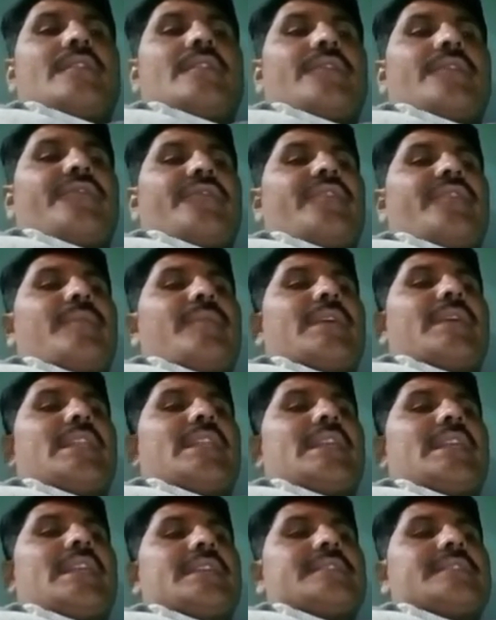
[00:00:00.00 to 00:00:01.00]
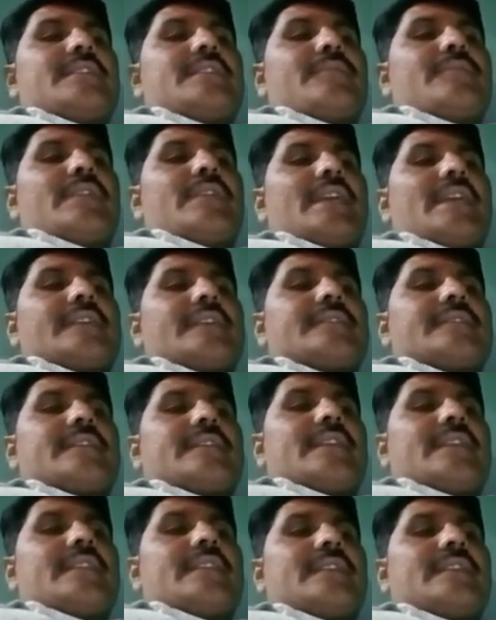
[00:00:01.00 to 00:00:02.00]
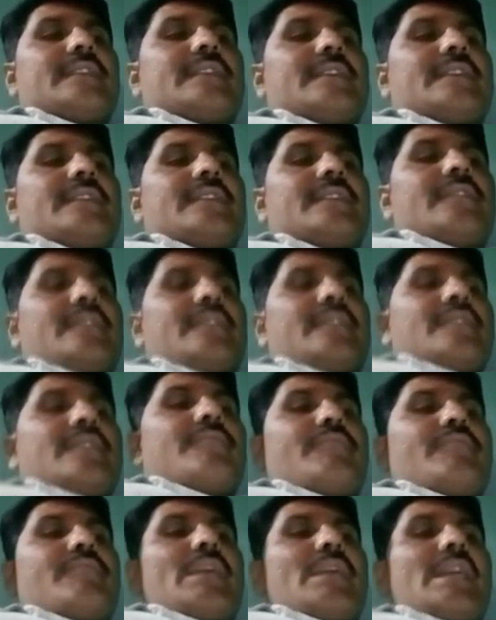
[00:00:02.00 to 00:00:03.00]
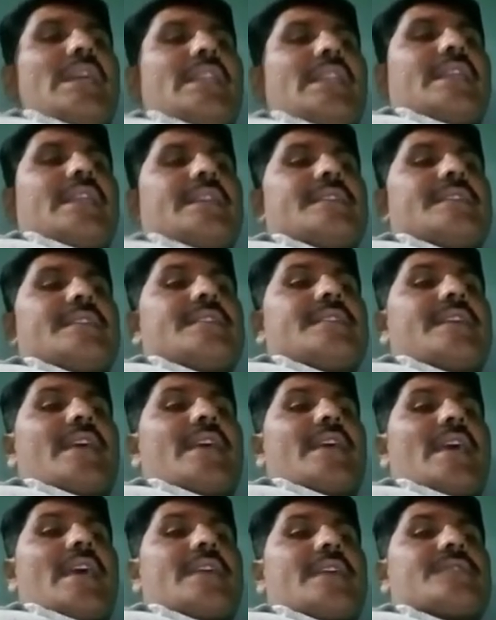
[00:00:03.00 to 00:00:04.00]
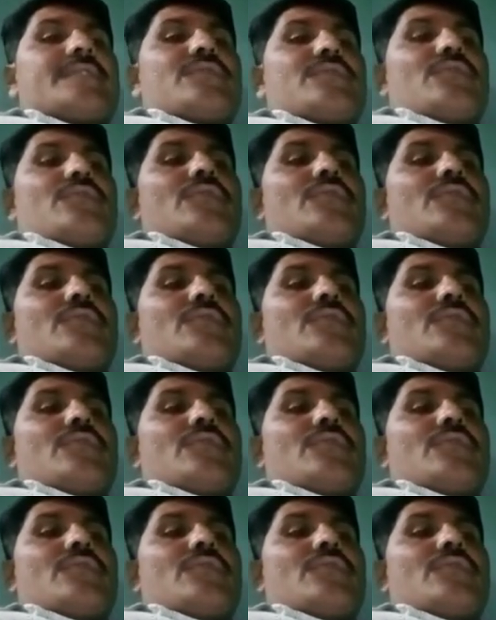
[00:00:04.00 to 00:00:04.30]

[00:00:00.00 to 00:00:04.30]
female, that is double X, and the male, that is the XO.